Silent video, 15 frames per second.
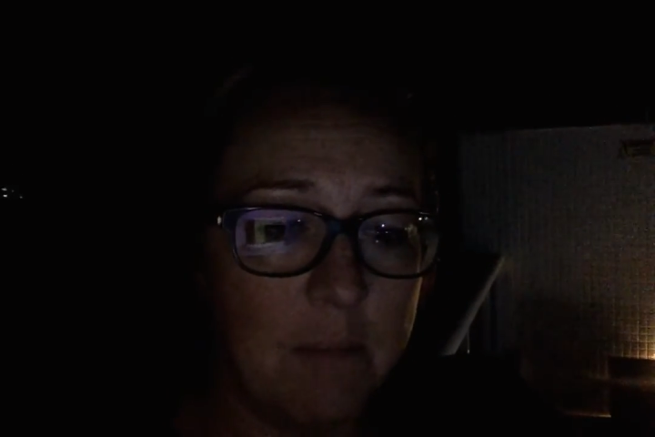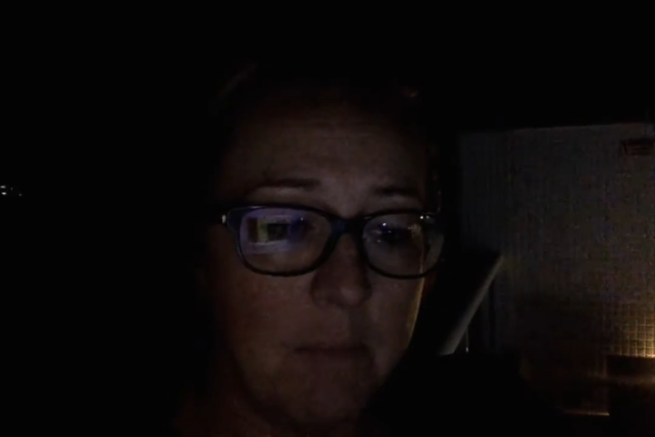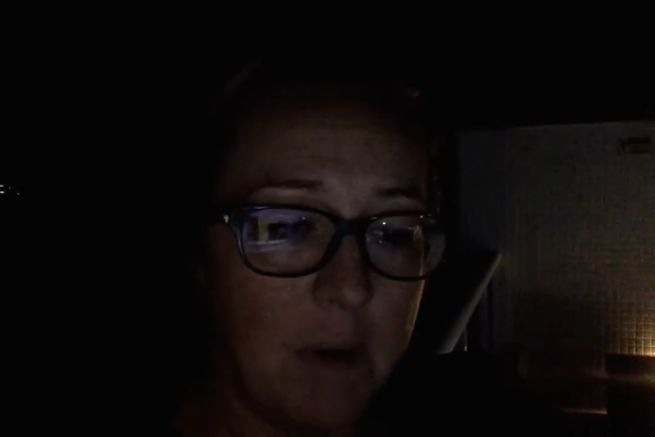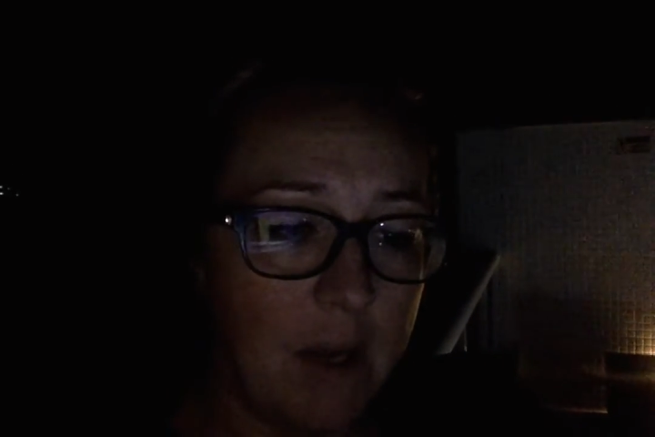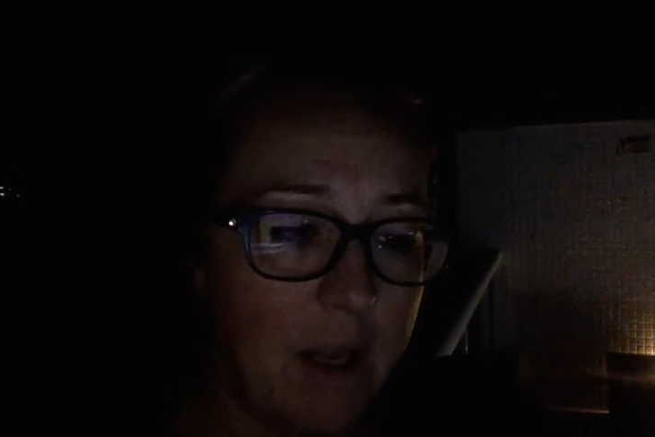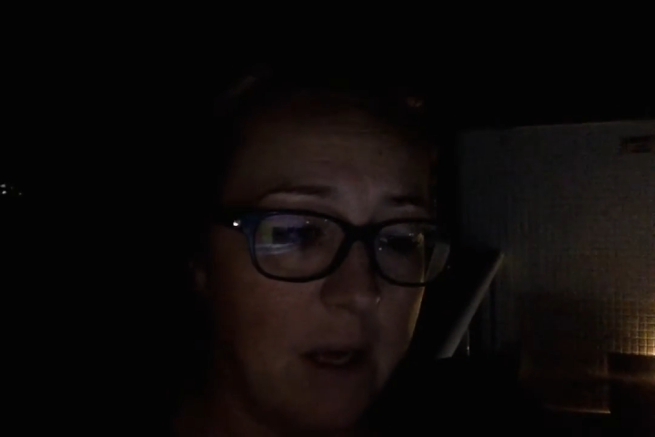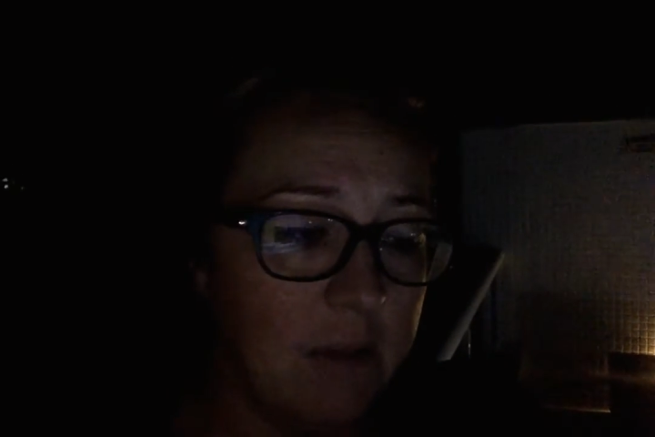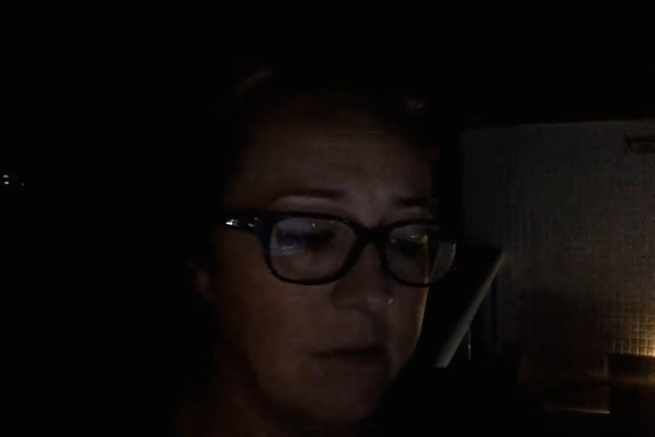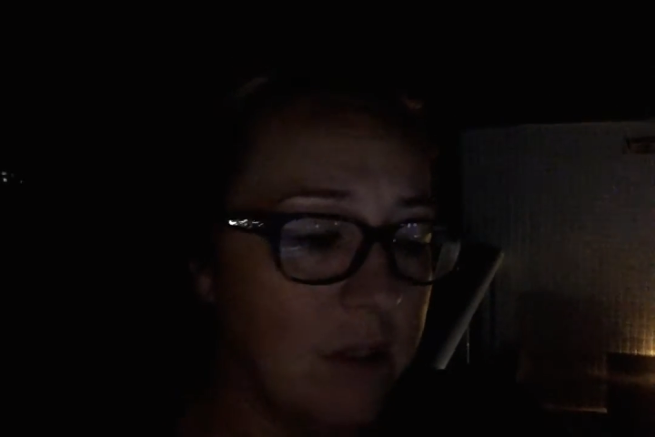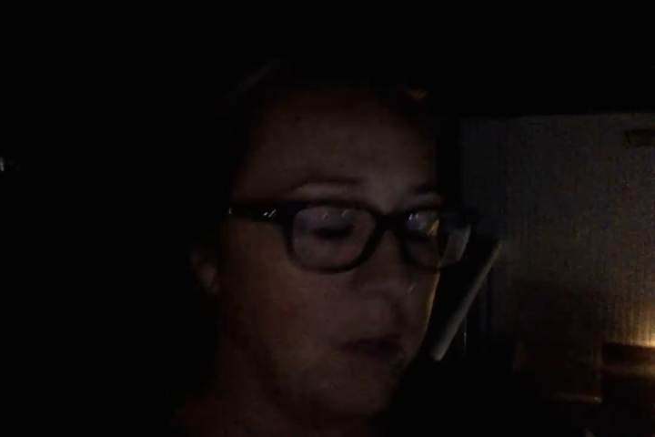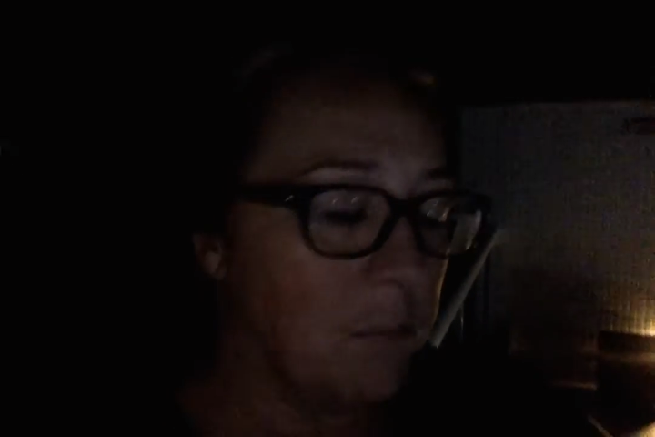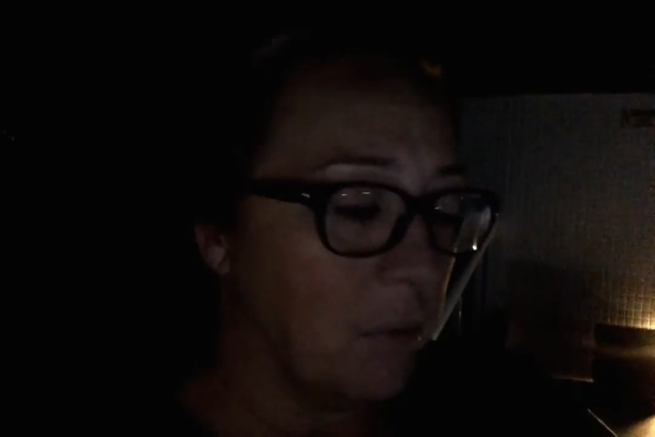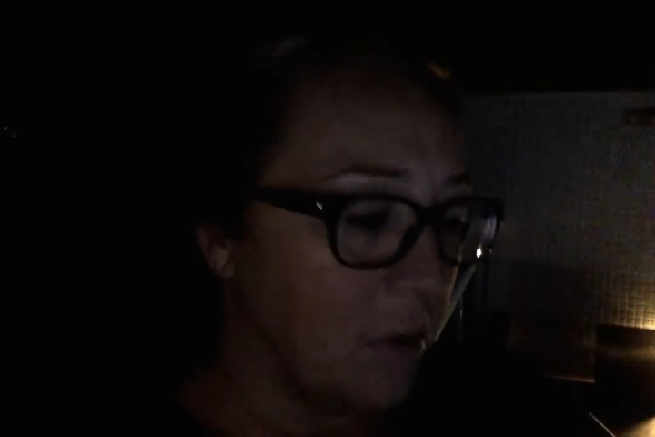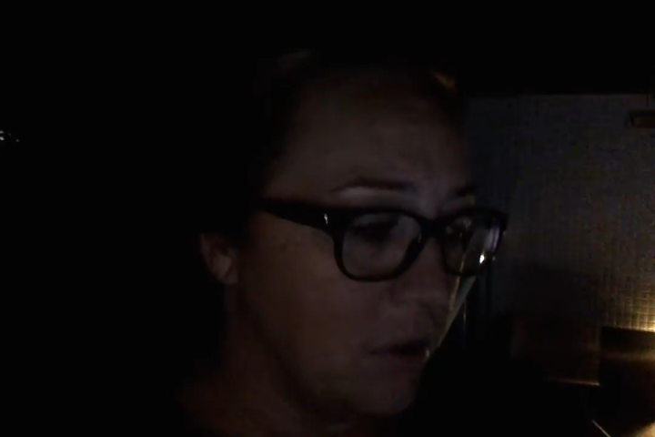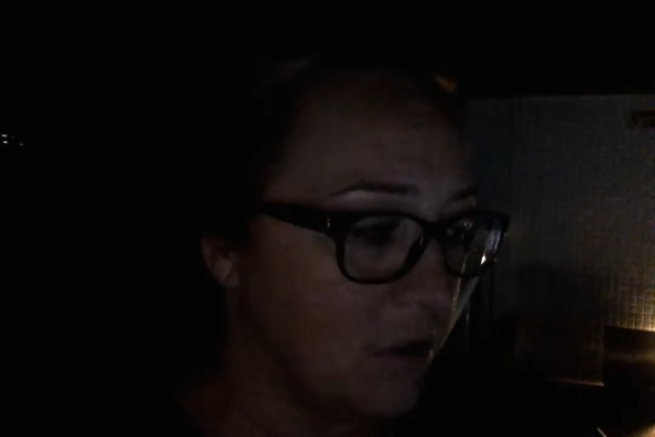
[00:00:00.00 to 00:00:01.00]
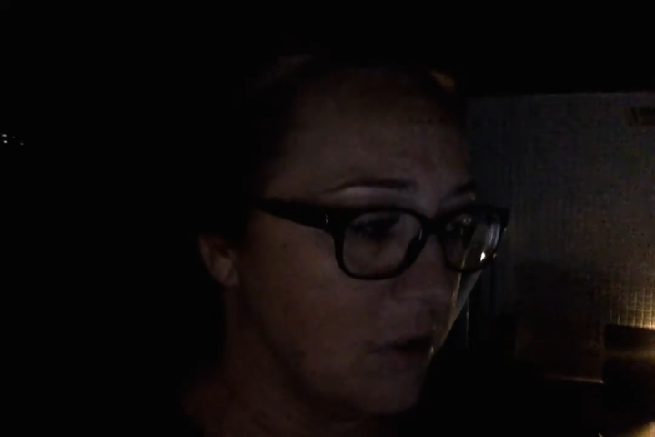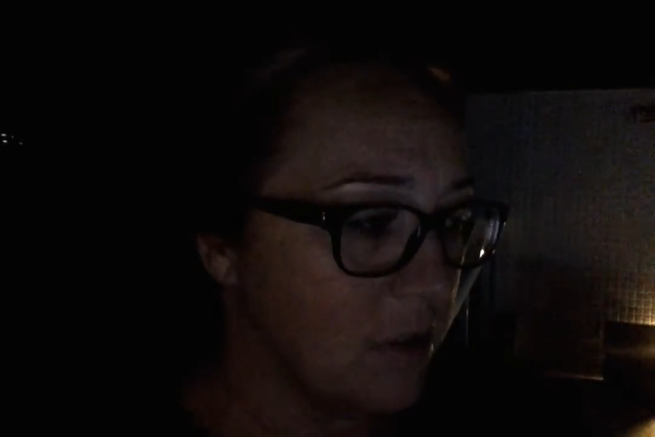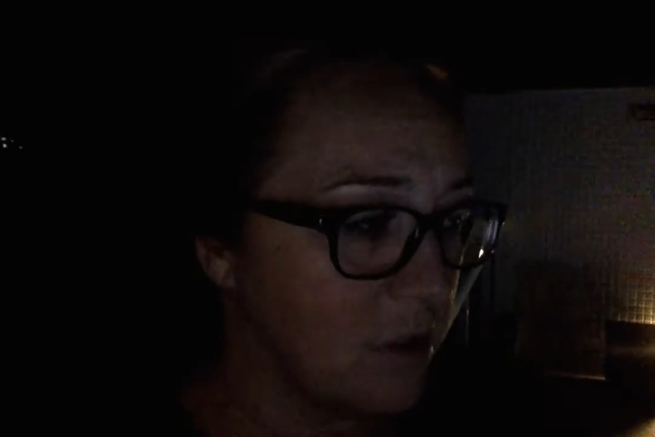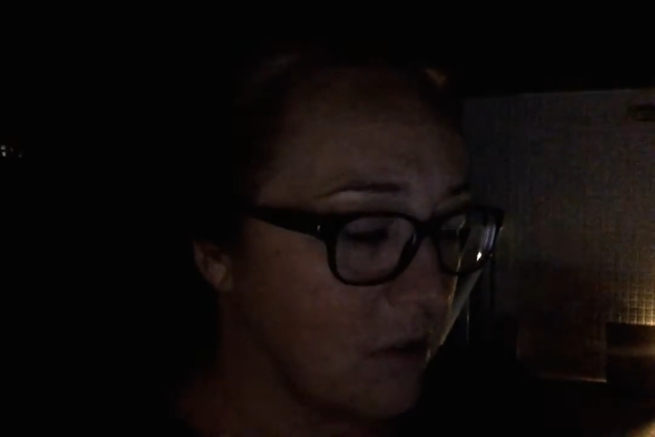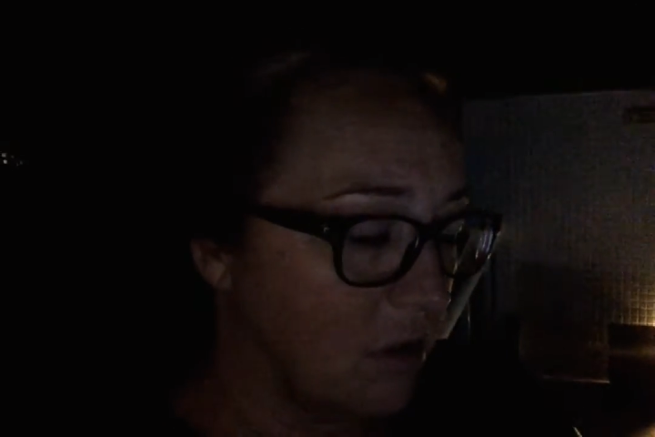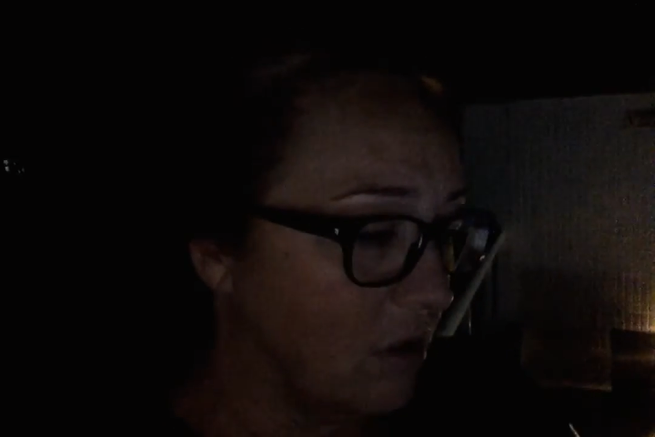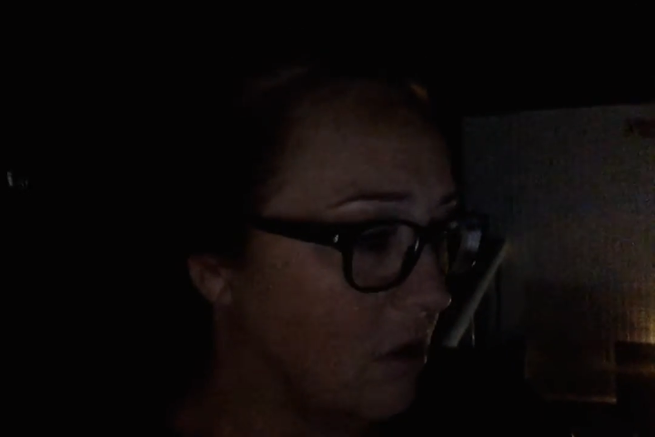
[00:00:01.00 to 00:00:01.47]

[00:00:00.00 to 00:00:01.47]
my housekeeper had just